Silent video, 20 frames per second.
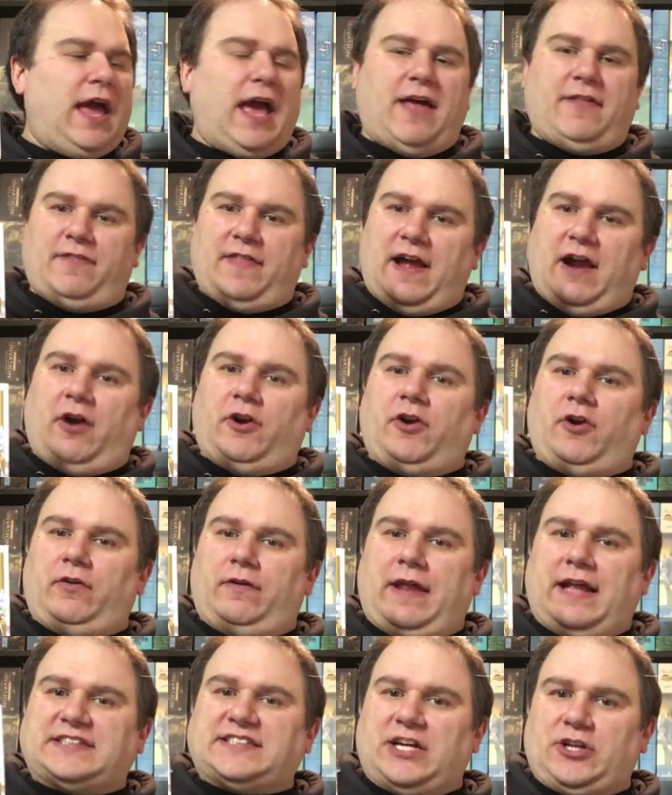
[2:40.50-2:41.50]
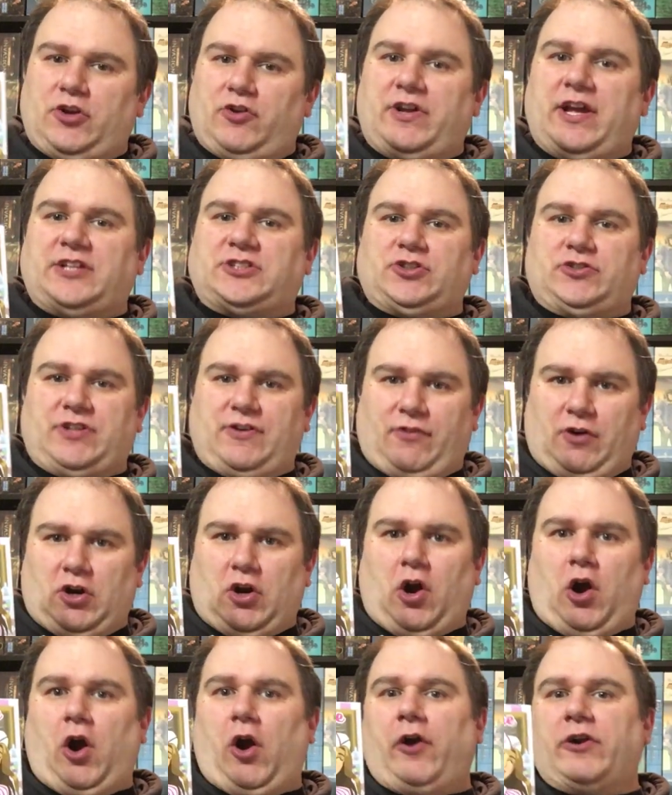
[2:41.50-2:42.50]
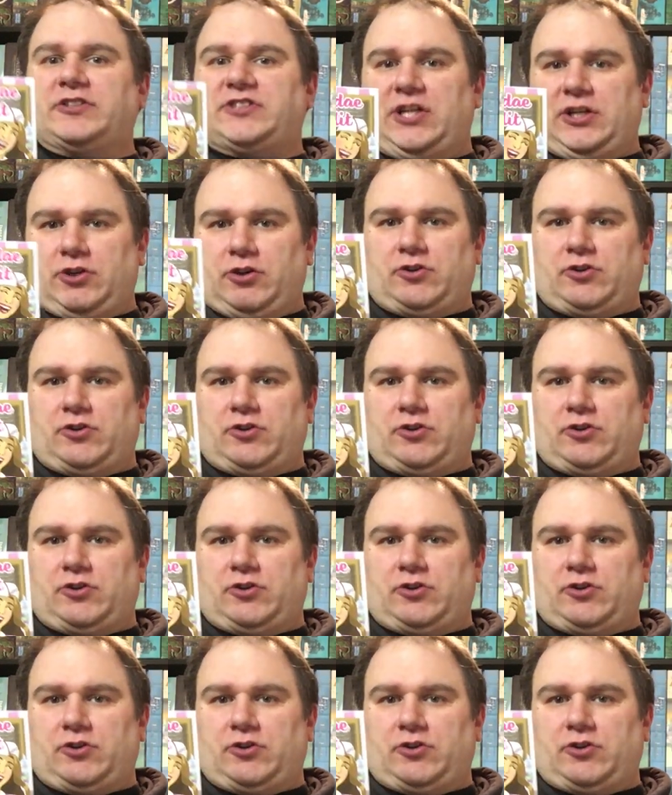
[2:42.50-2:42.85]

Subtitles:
And that's how you get your different cards that